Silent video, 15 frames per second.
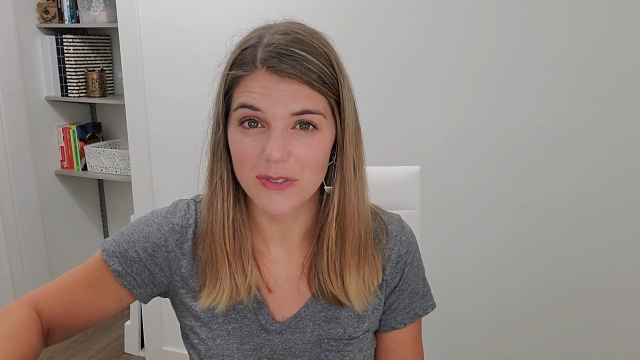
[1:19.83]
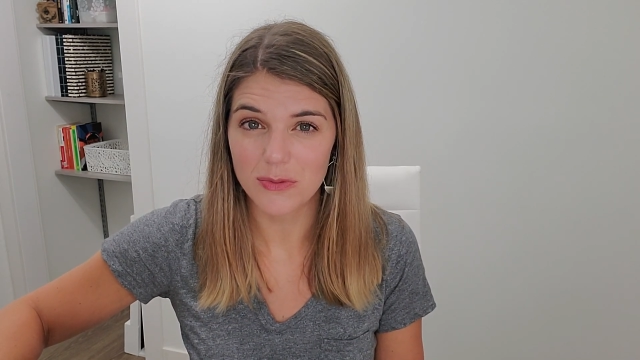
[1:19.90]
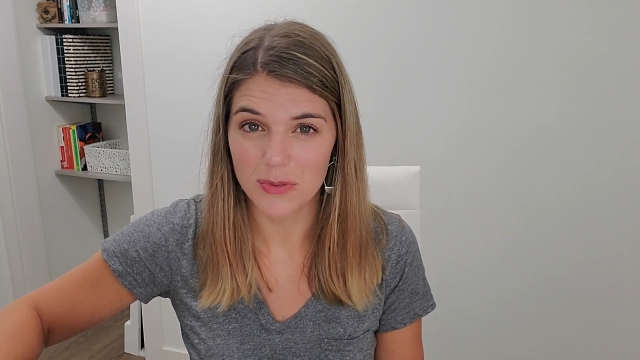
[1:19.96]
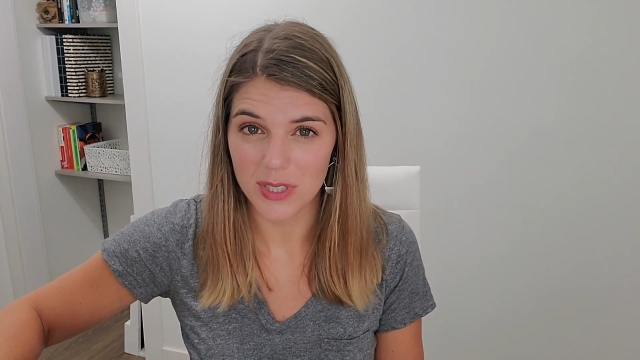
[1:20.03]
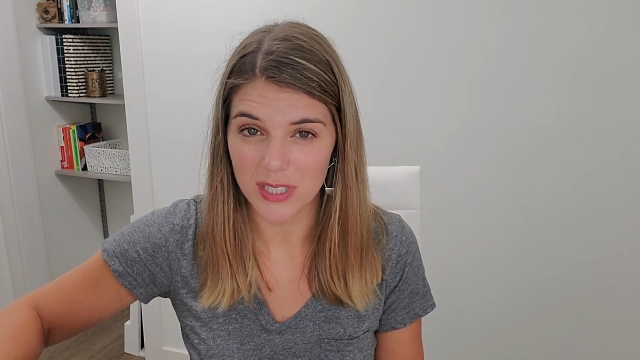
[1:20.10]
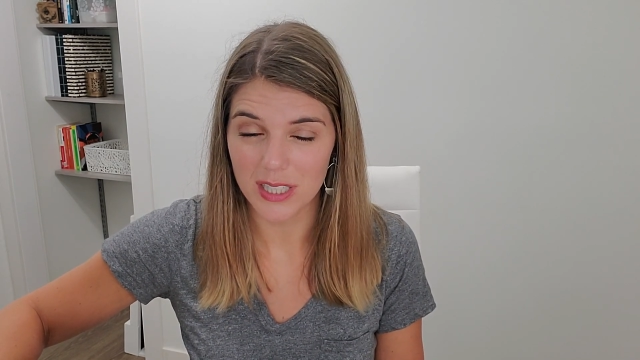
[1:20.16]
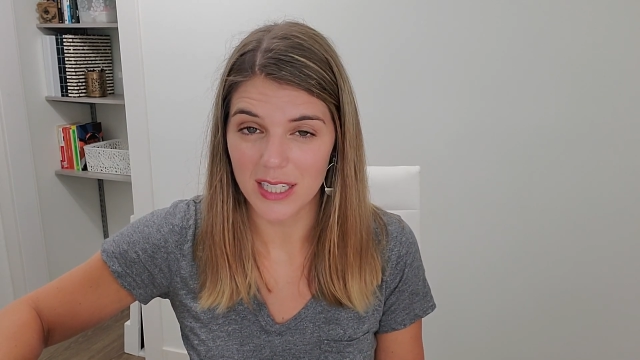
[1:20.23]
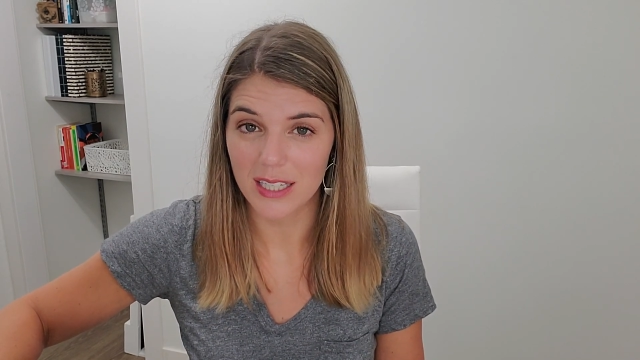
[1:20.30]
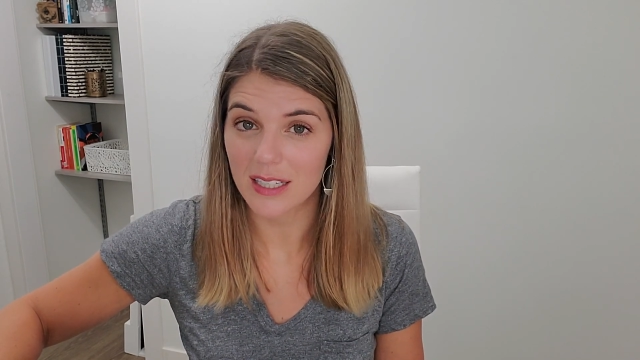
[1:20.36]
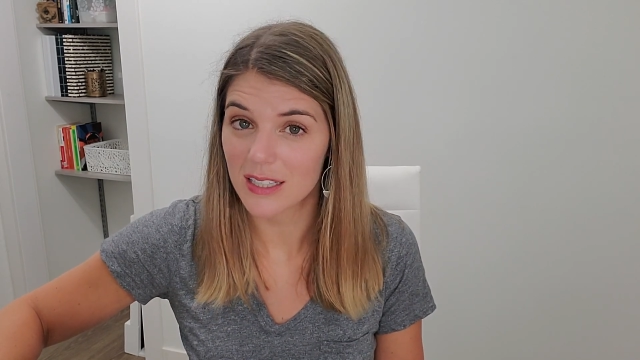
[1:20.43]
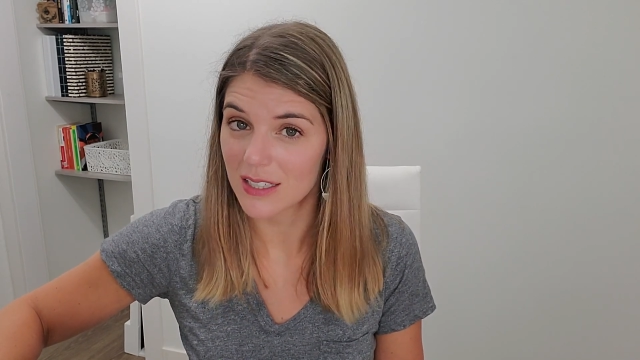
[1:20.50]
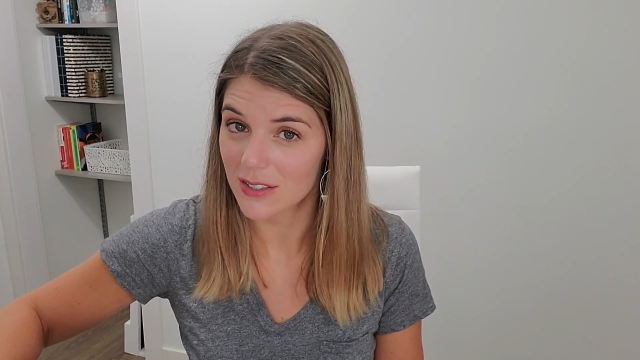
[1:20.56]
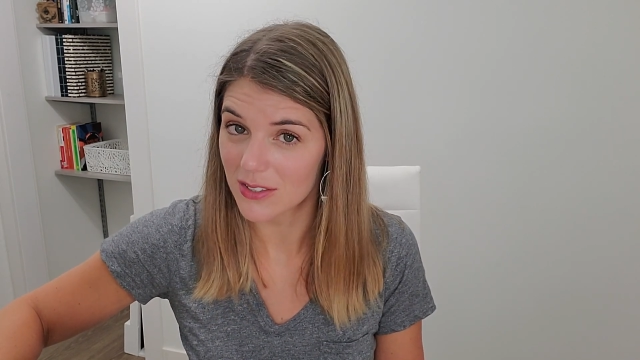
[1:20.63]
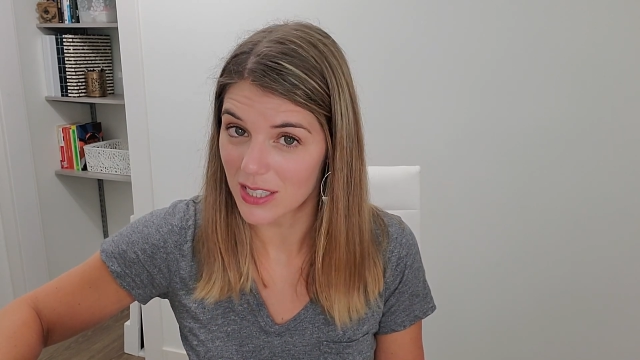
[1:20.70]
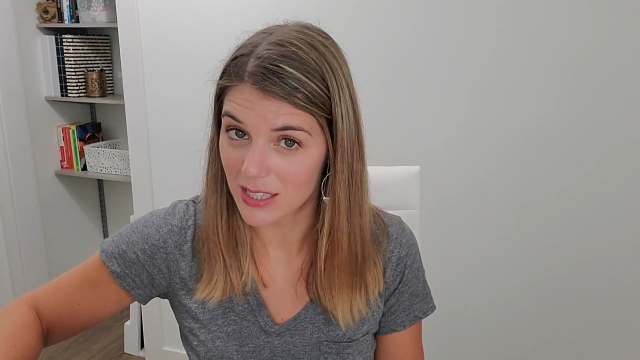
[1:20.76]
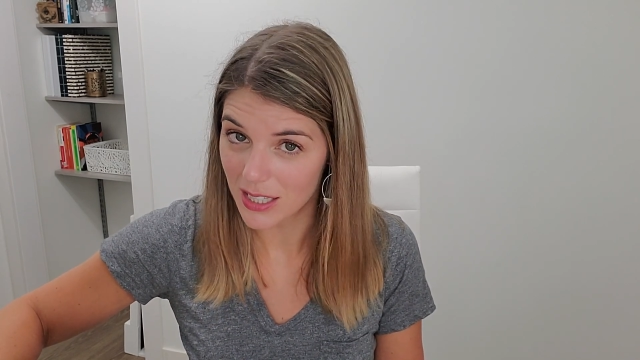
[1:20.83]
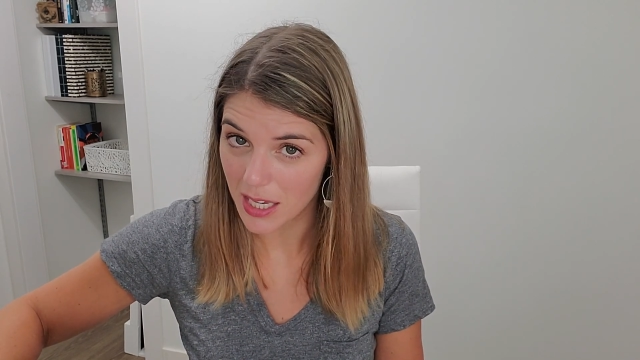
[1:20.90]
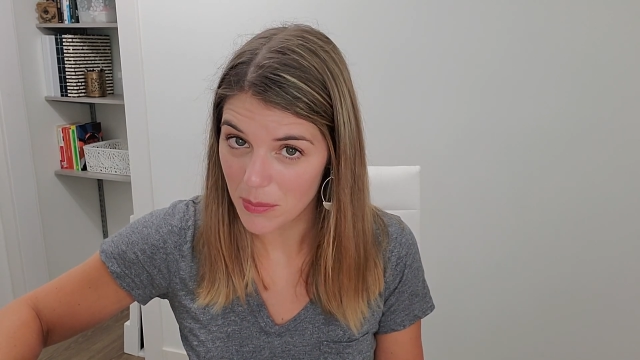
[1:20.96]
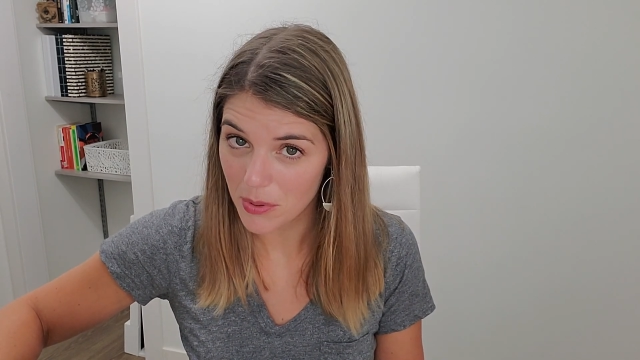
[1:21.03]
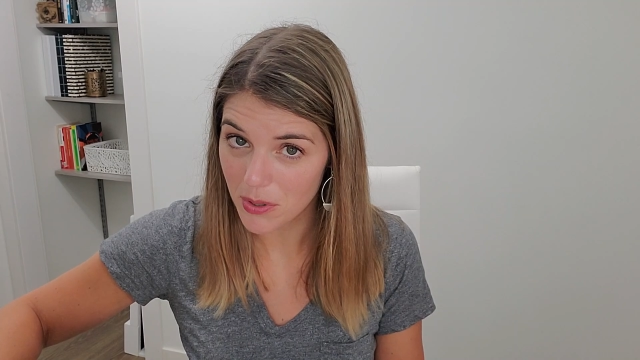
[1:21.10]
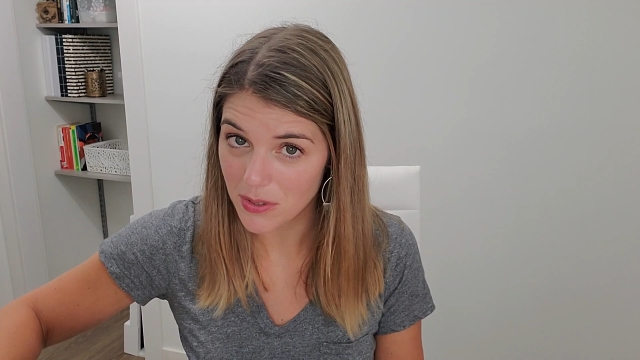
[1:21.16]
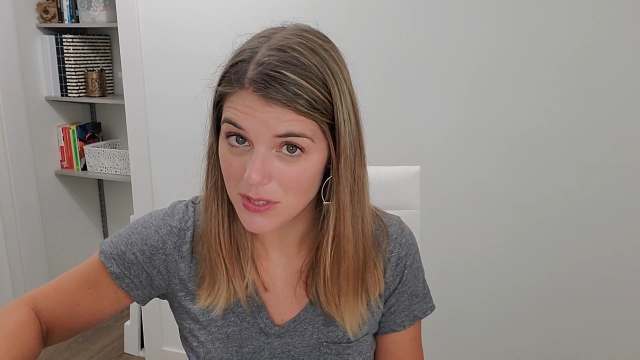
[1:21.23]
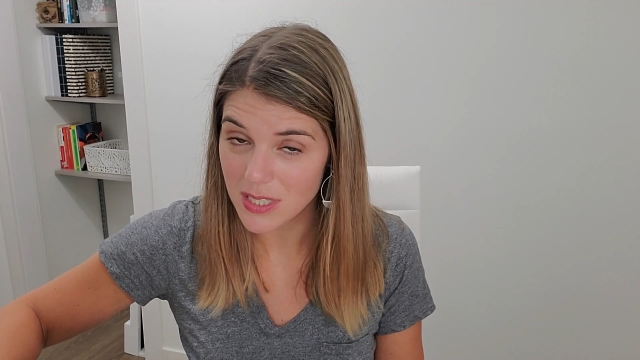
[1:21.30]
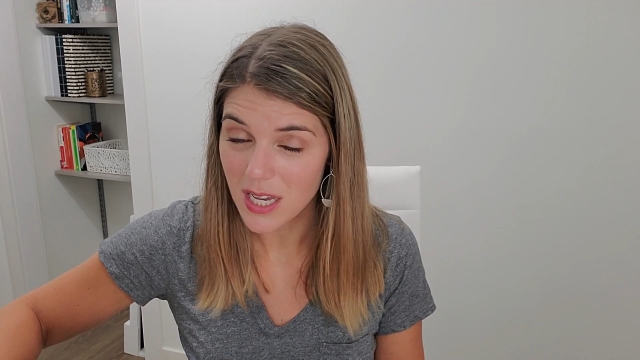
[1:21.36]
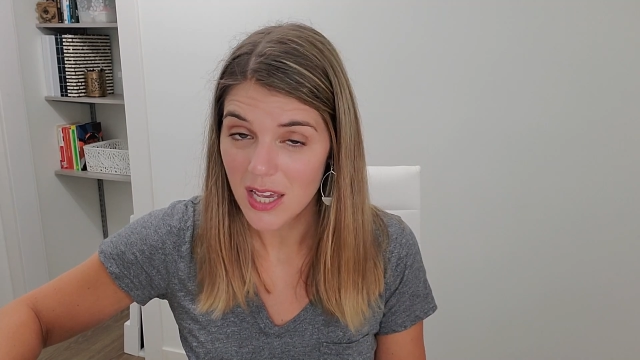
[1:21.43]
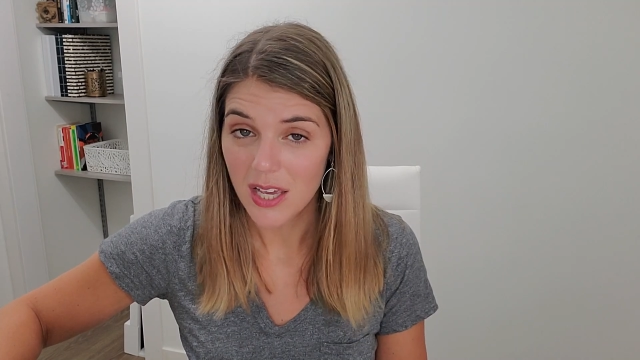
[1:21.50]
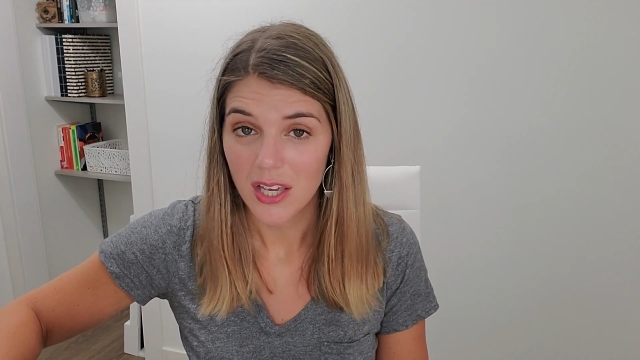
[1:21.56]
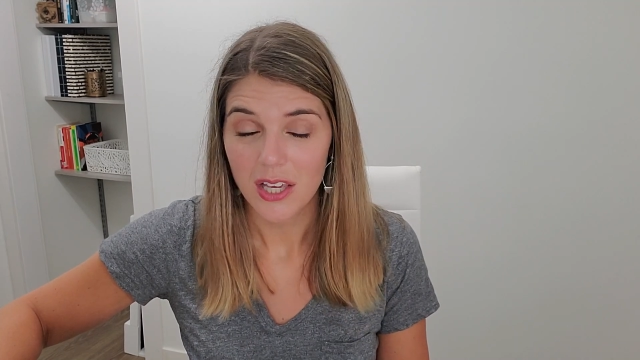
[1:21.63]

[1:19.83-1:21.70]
really clearly labeled.